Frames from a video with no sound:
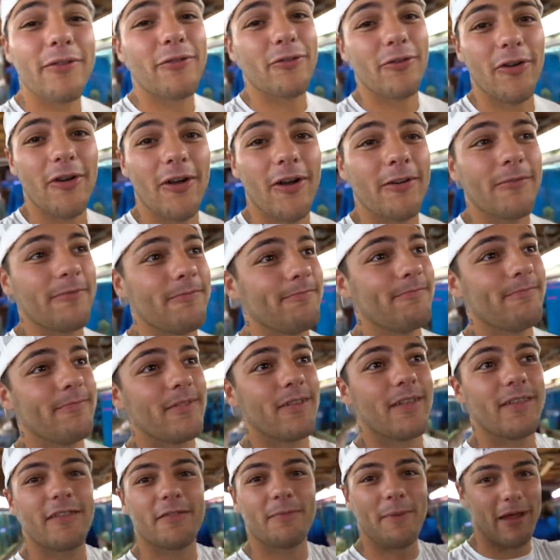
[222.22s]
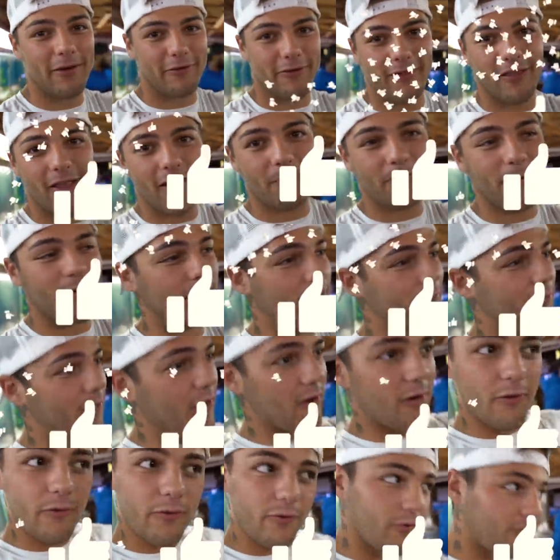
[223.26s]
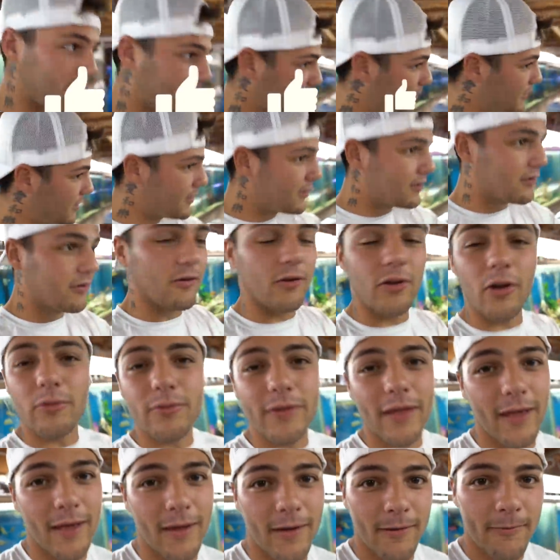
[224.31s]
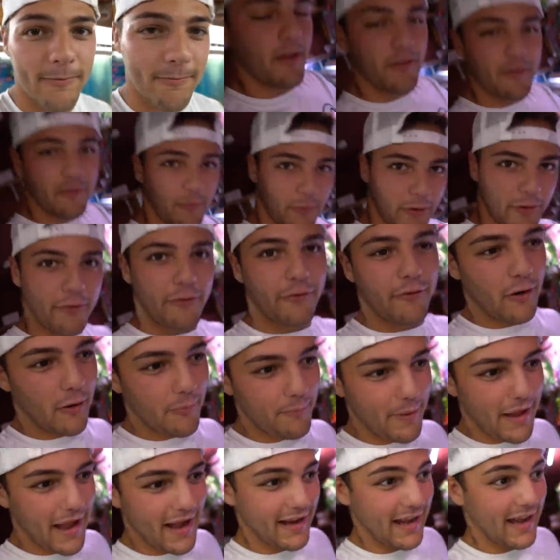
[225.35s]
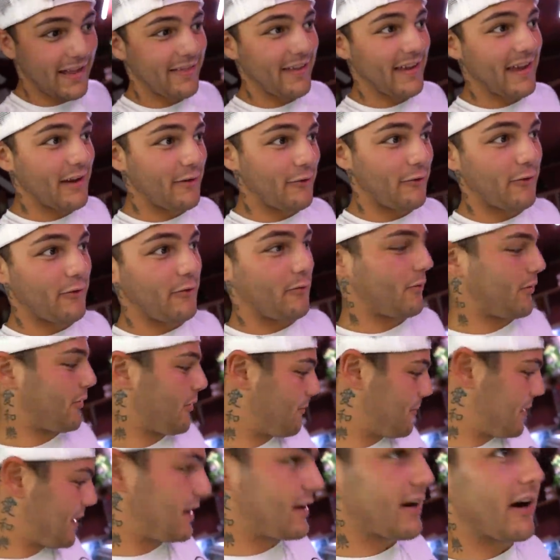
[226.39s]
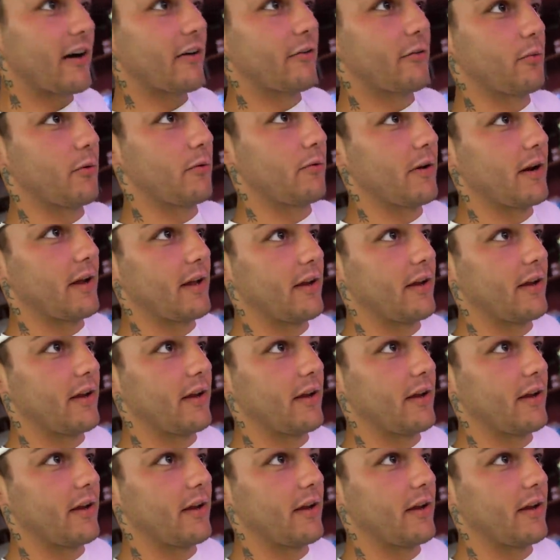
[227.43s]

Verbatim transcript: strong. Smash the like button, Cuffaros. Do your thing. So we're gonna start back at the entrance where the peacocks were right